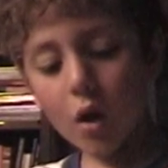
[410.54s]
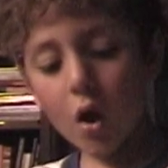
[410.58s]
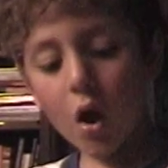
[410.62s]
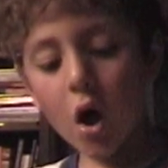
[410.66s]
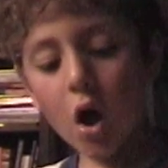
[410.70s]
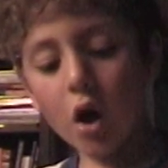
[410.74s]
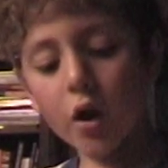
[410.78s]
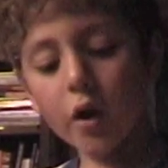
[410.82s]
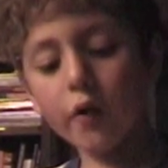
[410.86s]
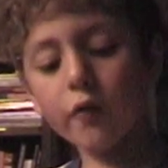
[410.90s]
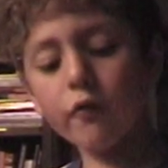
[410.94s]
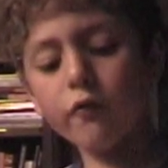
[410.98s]

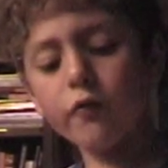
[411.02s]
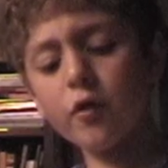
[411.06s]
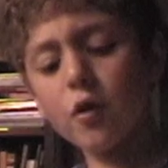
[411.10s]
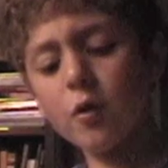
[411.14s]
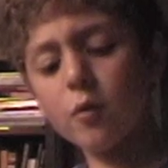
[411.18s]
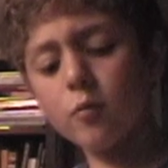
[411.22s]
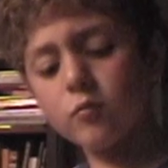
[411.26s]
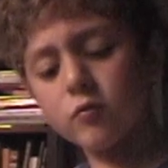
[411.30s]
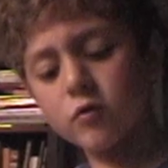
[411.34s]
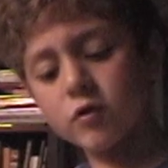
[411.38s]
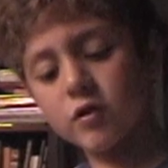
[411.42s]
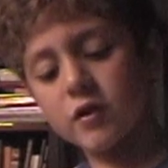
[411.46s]
All of
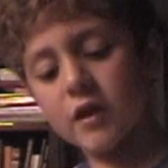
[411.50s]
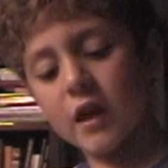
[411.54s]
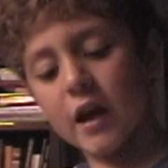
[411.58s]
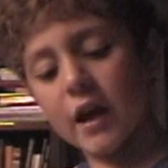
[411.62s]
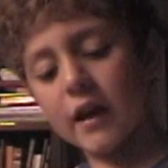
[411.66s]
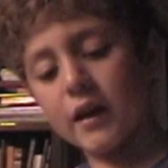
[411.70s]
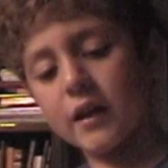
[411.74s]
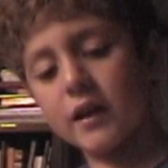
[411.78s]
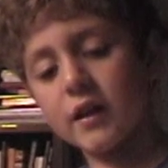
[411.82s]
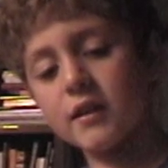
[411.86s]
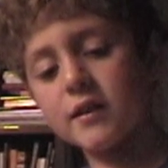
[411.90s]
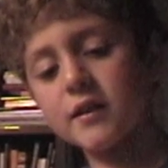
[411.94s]
them was
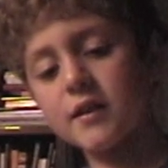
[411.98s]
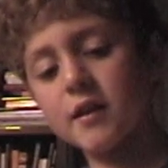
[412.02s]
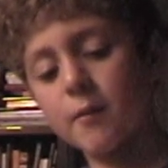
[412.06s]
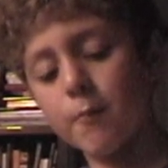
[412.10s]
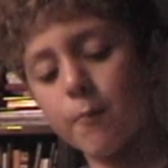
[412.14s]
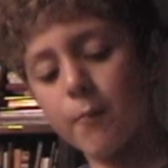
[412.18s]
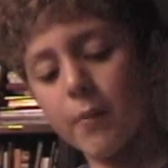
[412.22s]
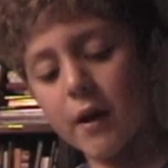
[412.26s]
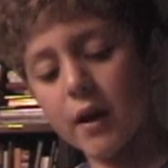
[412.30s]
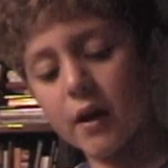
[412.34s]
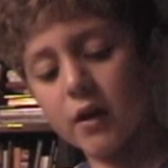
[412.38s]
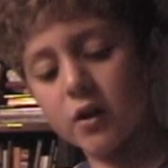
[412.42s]
dead because the
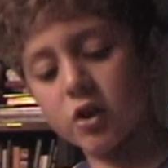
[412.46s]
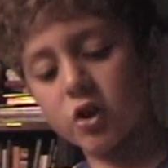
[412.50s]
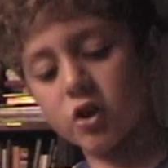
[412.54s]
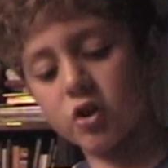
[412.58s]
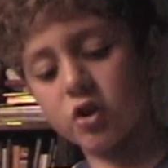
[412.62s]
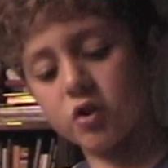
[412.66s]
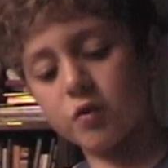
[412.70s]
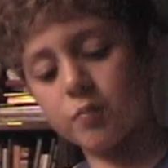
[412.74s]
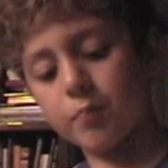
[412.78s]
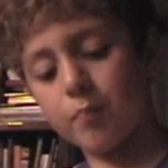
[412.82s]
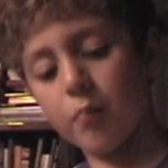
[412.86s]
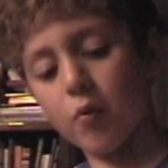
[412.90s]
big
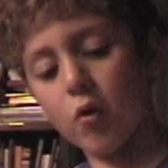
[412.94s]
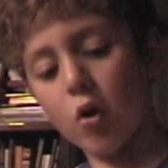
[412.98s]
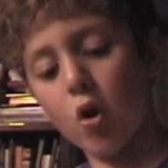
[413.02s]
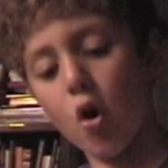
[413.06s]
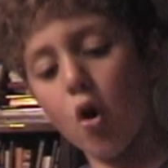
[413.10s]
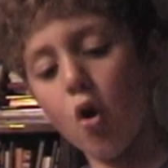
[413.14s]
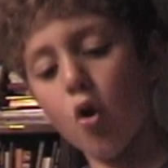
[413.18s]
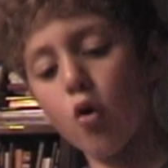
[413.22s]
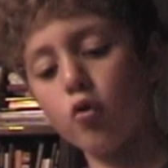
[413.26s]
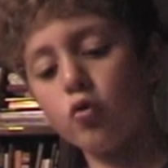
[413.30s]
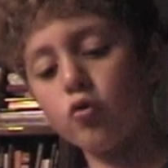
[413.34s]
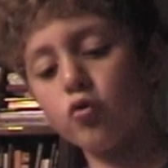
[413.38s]

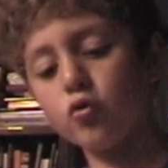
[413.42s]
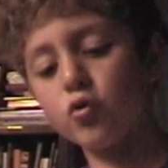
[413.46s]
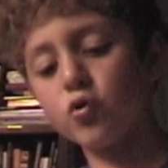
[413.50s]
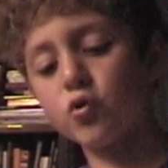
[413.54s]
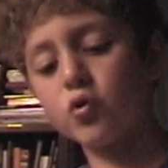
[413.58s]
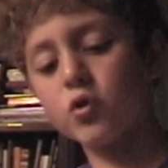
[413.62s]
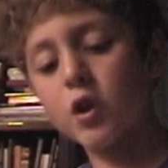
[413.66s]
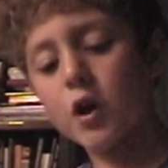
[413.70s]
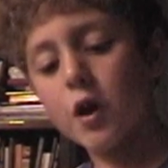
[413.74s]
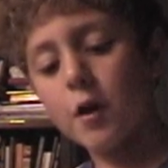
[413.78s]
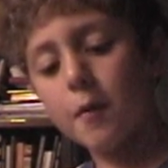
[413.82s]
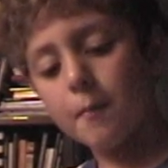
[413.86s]

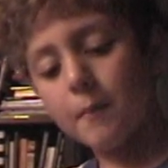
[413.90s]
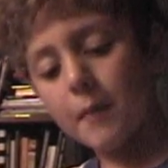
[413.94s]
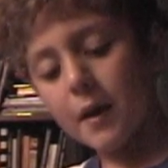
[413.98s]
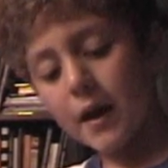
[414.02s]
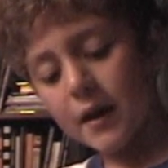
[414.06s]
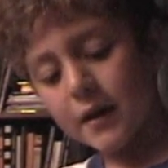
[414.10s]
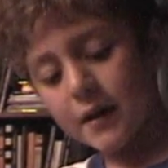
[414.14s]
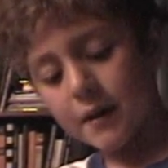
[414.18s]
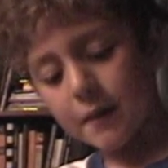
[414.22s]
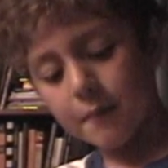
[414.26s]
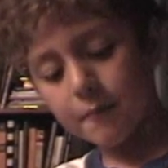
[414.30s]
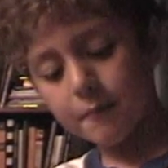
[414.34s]
explosion
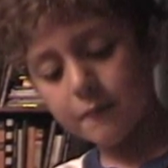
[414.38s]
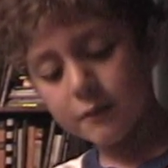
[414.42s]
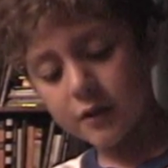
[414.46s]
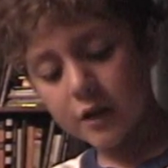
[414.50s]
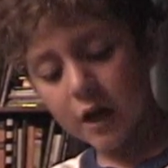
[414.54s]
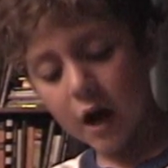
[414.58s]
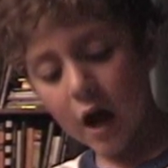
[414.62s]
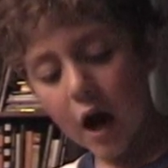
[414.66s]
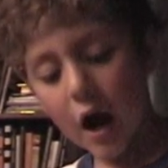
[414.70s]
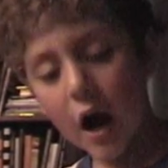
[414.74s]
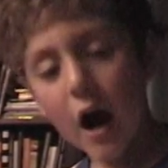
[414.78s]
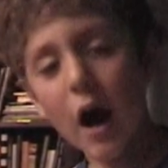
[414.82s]
made them
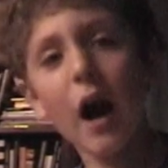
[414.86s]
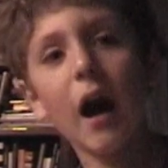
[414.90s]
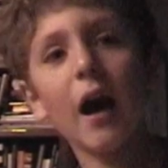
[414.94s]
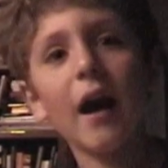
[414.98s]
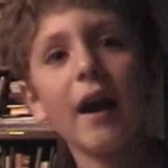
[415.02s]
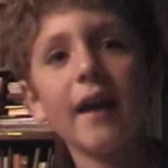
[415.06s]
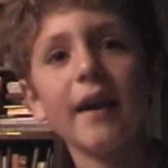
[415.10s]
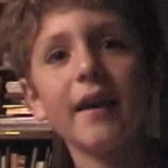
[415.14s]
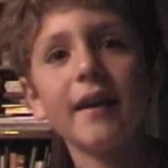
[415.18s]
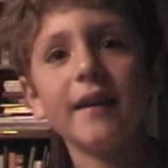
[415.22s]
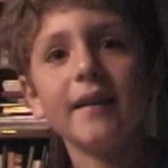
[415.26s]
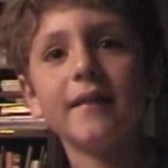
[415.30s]

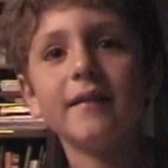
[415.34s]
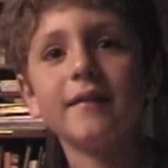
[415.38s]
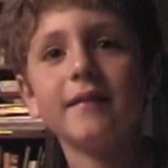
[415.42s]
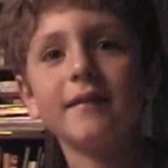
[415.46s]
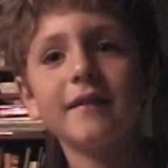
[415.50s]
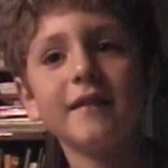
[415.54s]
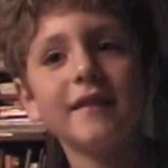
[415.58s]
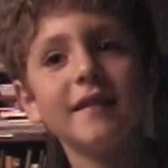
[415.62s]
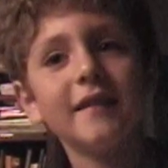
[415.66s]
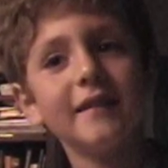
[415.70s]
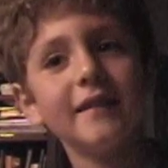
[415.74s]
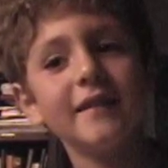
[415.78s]
die.
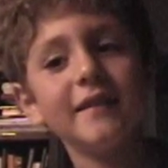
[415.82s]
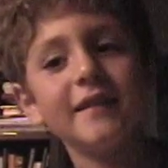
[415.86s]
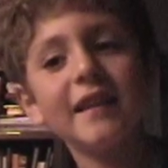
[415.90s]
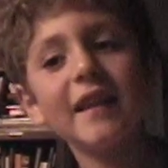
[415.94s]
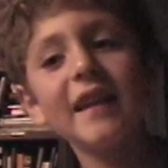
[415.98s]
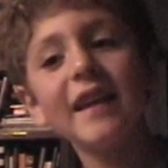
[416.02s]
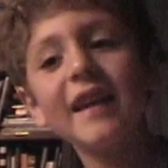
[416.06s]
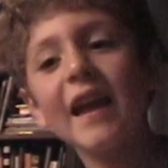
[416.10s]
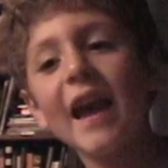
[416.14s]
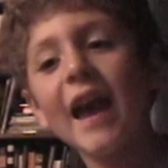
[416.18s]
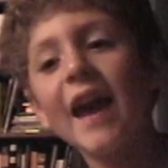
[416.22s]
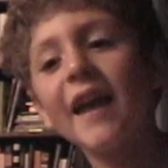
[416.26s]

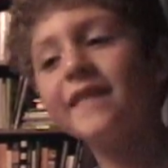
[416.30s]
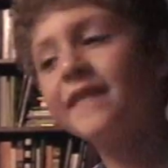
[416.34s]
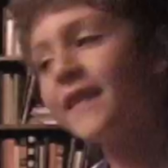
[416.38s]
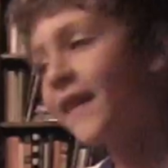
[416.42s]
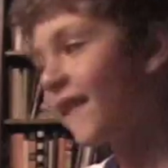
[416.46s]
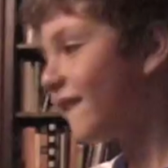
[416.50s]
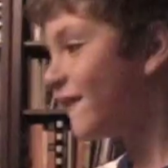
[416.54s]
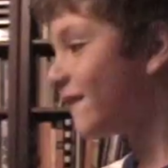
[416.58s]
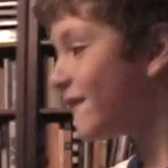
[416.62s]
The end.